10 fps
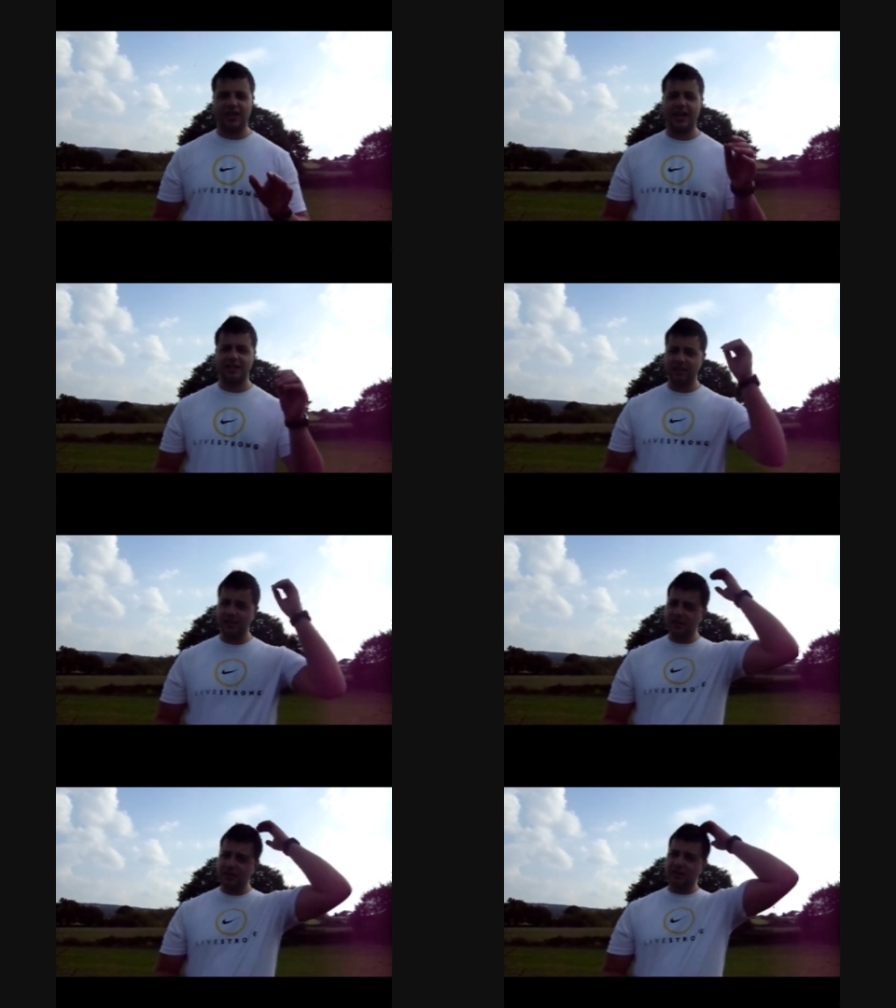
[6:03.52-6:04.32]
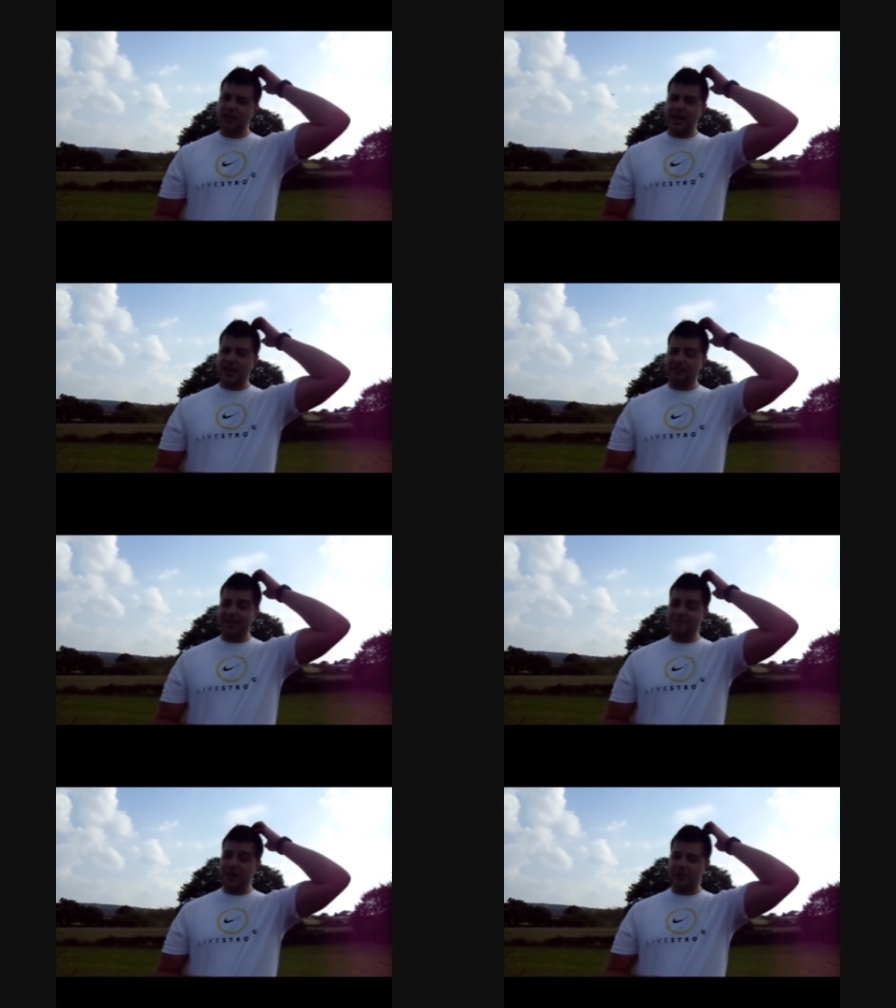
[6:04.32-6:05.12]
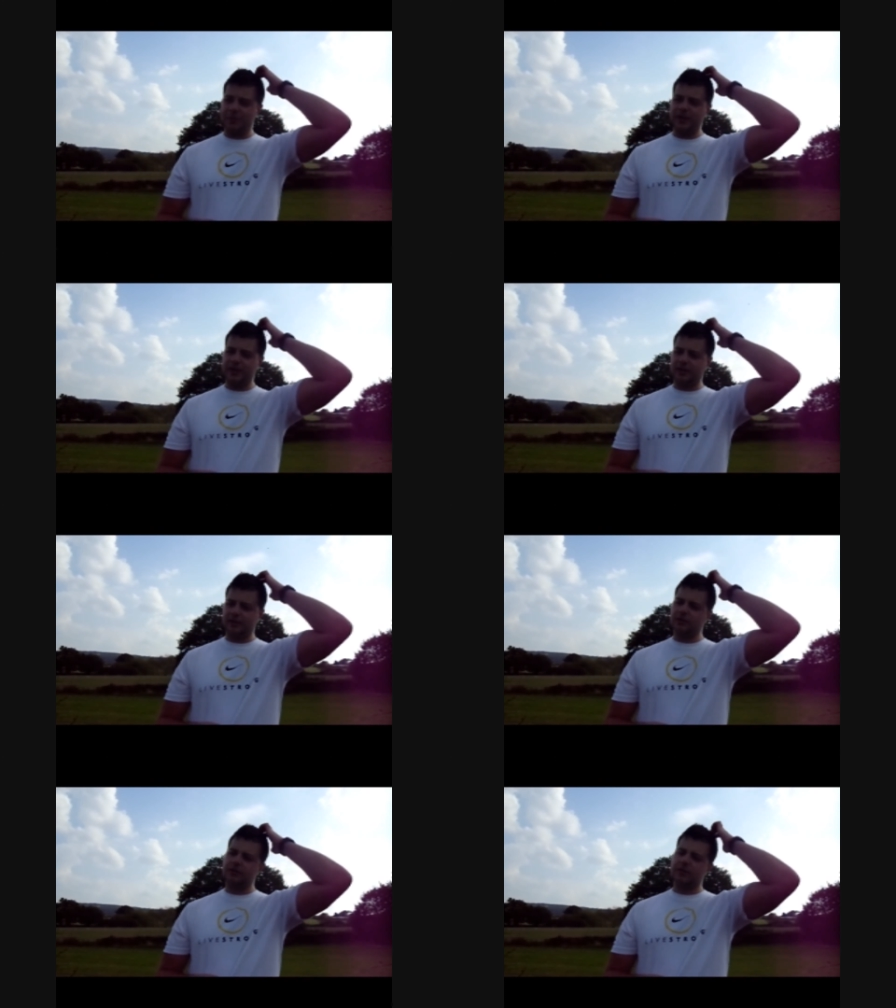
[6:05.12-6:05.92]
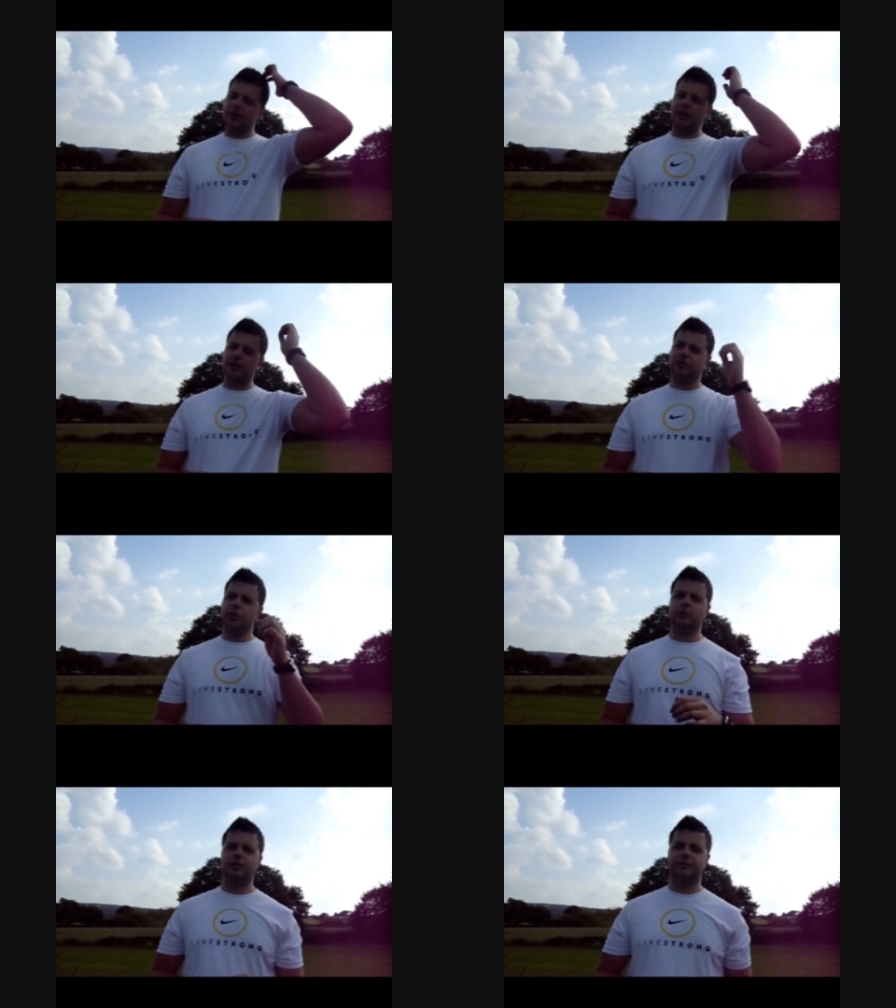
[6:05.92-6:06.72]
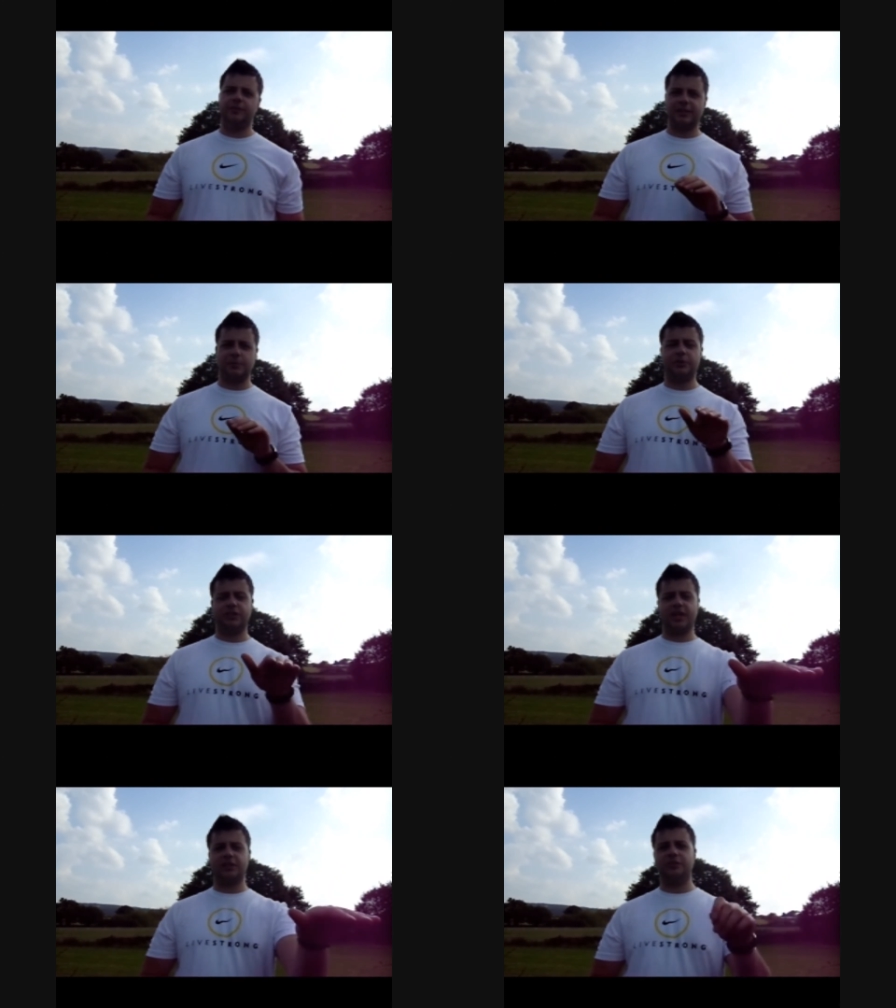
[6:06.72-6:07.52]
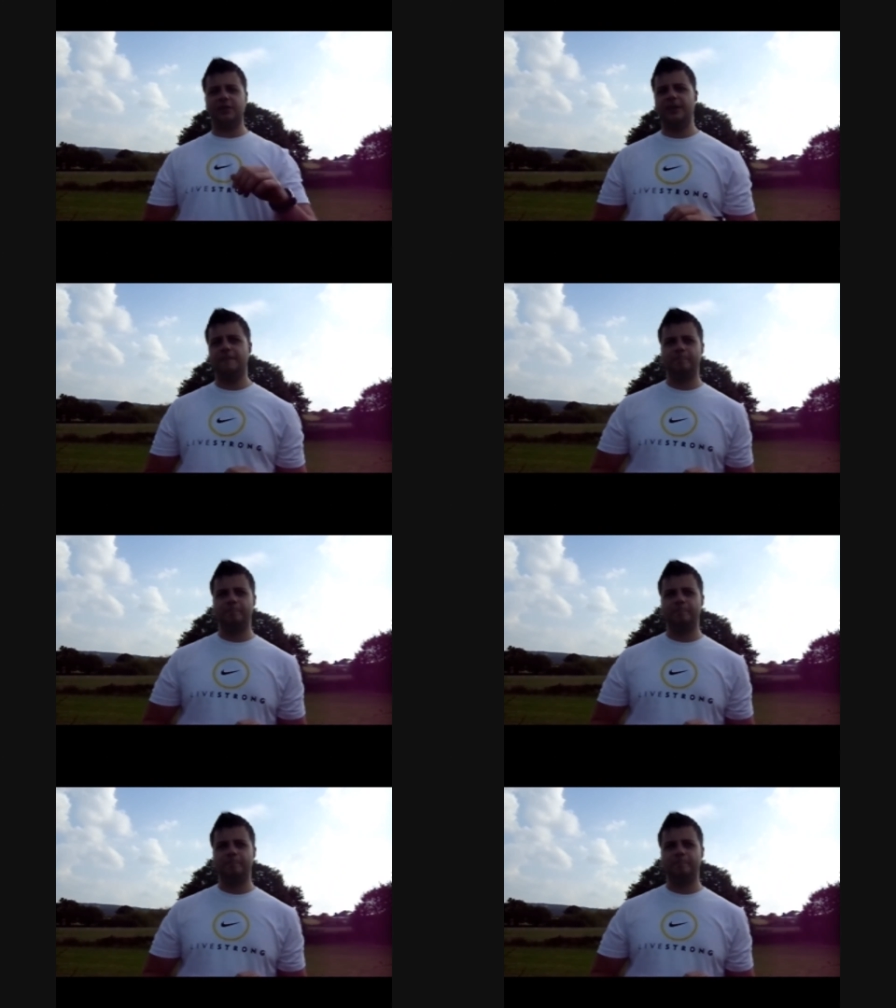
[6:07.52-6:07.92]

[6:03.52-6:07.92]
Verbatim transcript: the edge, I, in my opinion, uh, due to the flatter trajectory,